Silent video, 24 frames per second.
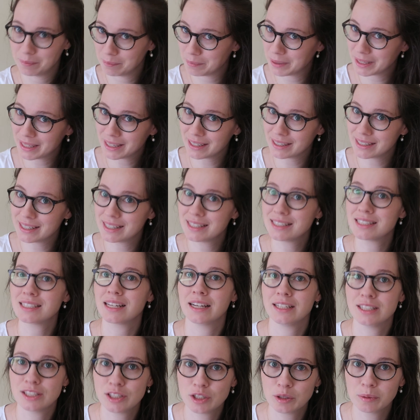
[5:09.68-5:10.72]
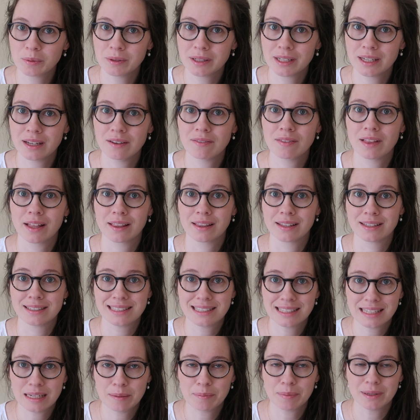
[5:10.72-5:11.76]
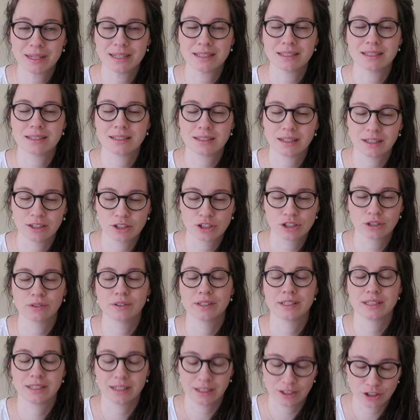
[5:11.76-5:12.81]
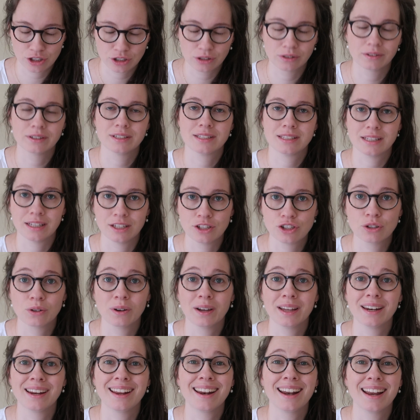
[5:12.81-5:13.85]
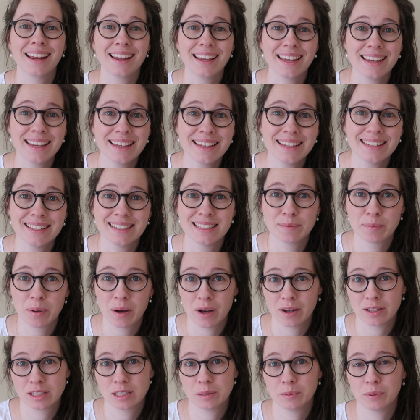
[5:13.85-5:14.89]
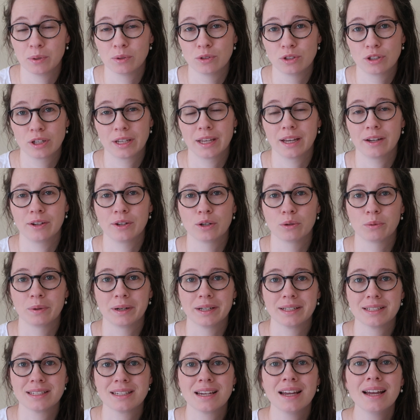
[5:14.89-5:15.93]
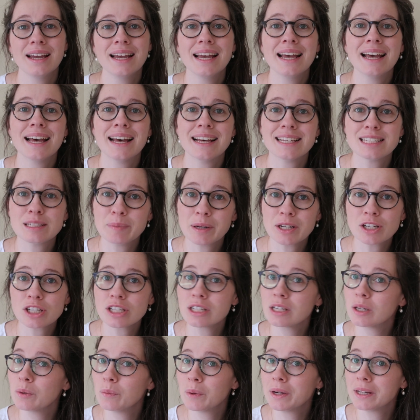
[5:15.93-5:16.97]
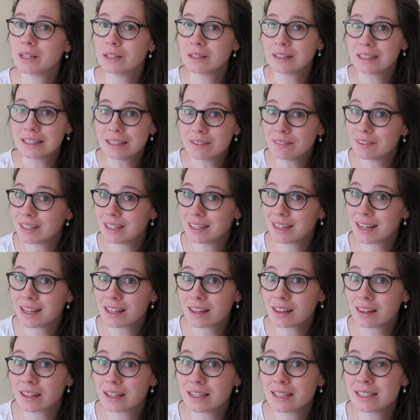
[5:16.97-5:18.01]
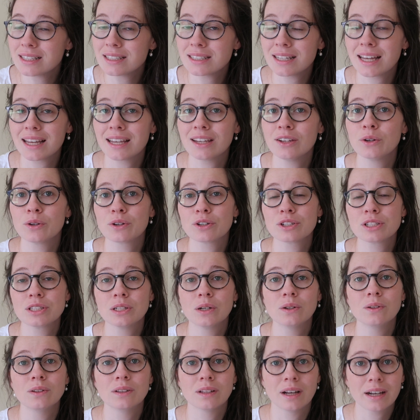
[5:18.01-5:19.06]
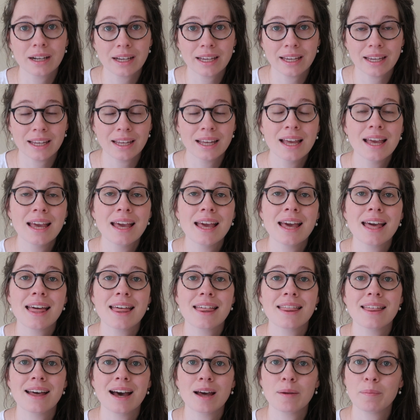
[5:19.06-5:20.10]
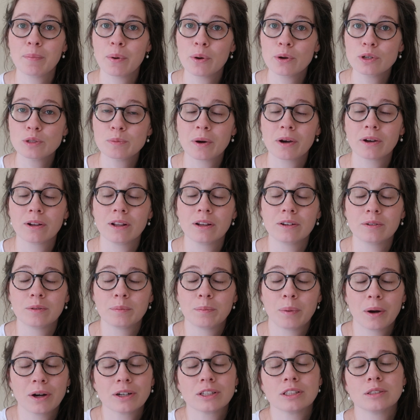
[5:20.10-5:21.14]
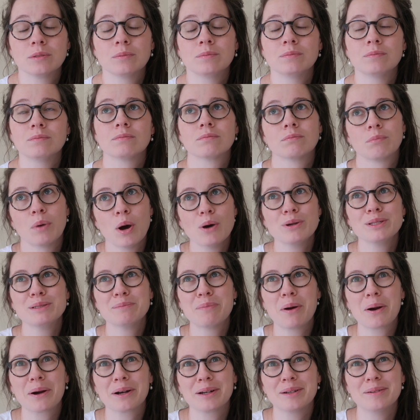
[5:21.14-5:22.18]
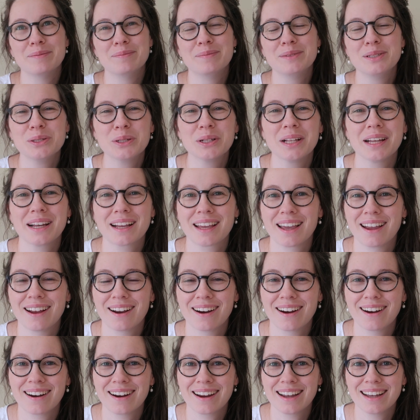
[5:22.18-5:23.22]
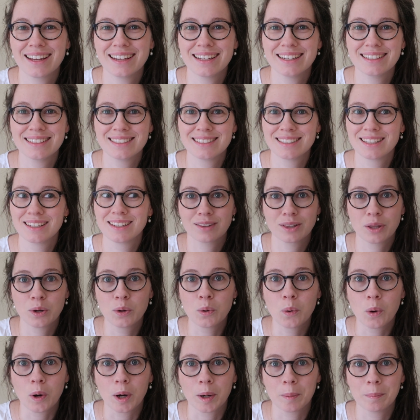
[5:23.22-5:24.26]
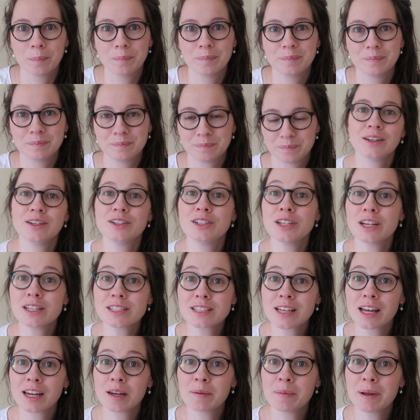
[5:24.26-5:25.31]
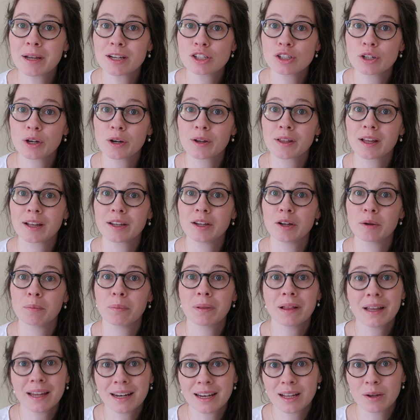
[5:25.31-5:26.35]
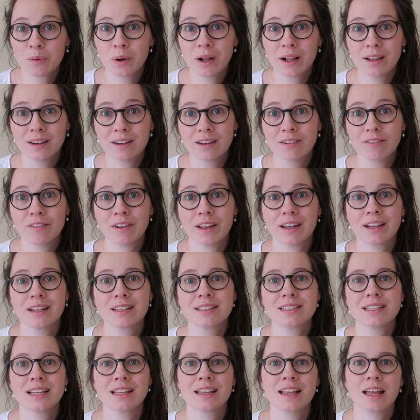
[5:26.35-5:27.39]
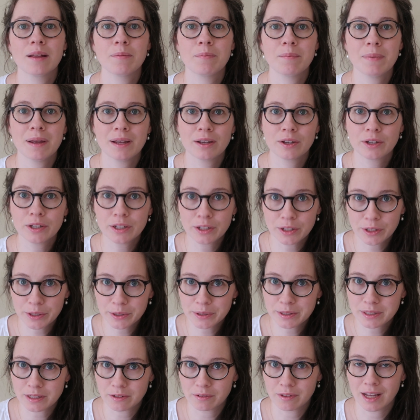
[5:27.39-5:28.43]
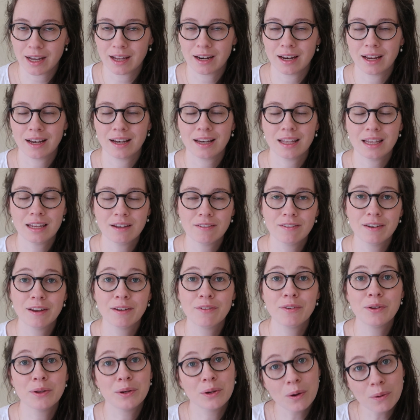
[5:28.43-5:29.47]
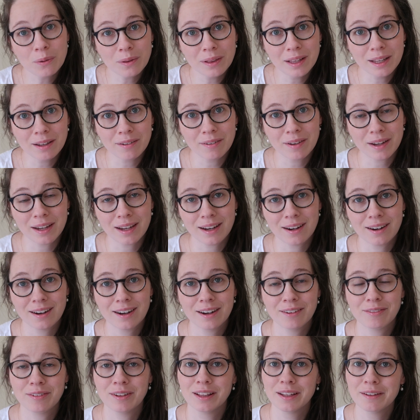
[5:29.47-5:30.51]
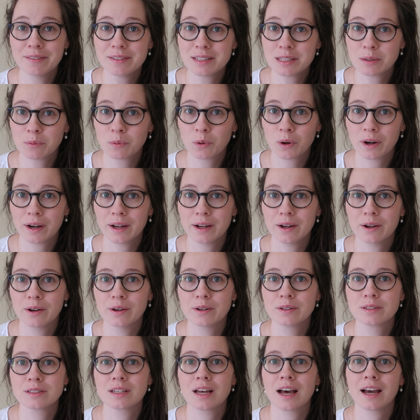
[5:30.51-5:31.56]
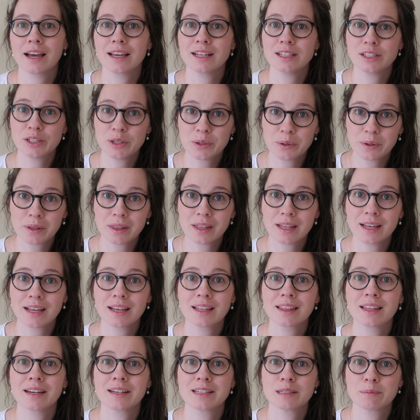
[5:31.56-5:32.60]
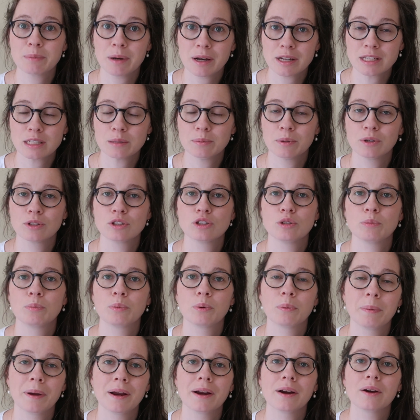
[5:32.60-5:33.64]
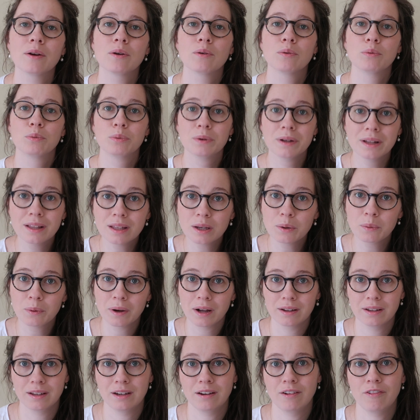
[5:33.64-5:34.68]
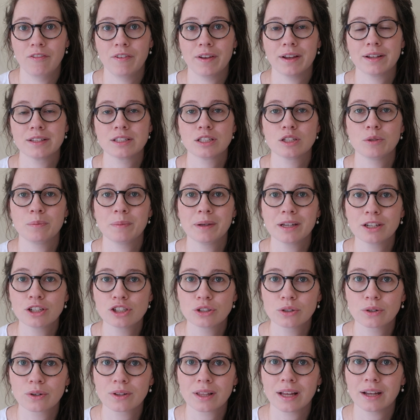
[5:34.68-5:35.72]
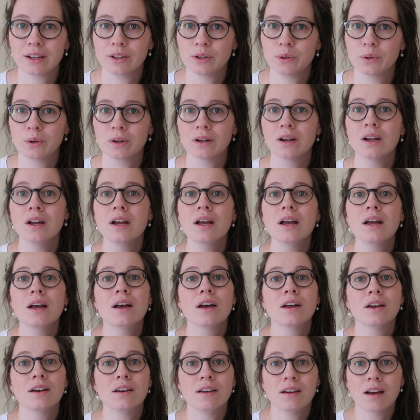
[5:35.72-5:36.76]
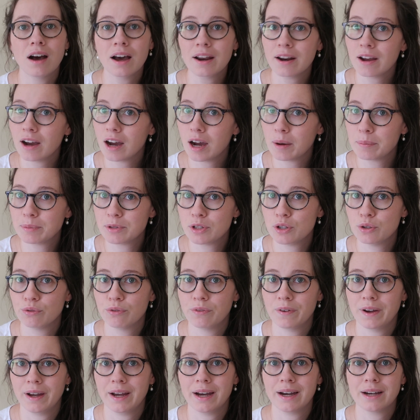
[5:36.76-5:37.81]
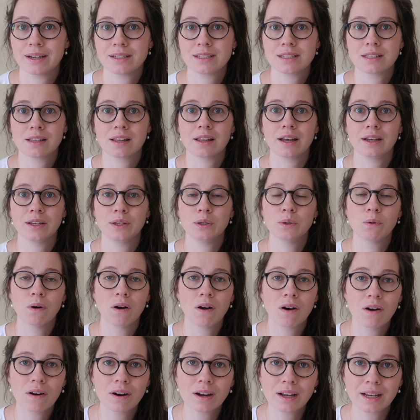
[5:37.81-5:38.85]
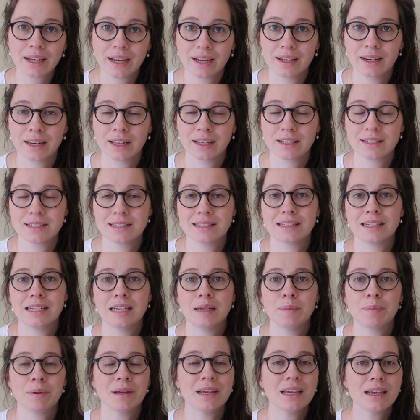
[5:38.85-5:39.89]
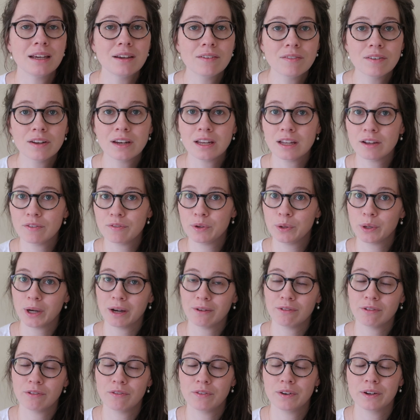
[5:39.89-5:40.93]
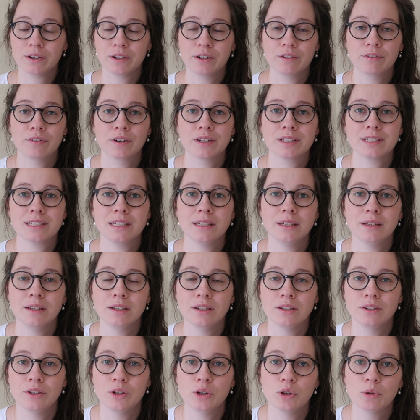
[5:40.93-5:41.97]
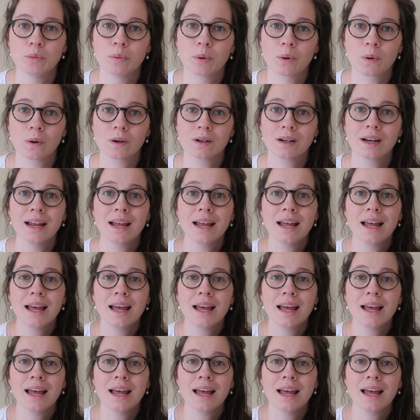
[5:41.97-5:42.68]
because I do believe that the sleep is essential, essential, essential, and it is possible to get your rest, especially when you live in the Netherlands and you're so lucky that postpartum, postpartum doula care is the norm. You just got to make sure that you're planning well in advance and then make good use of that. And even if you don't live here, if you live somewhere else, I do think that it's possible to prepare really well in advance to make sure that you're not up too fast, that you are getting sleep, even if you have a very fussy newborn,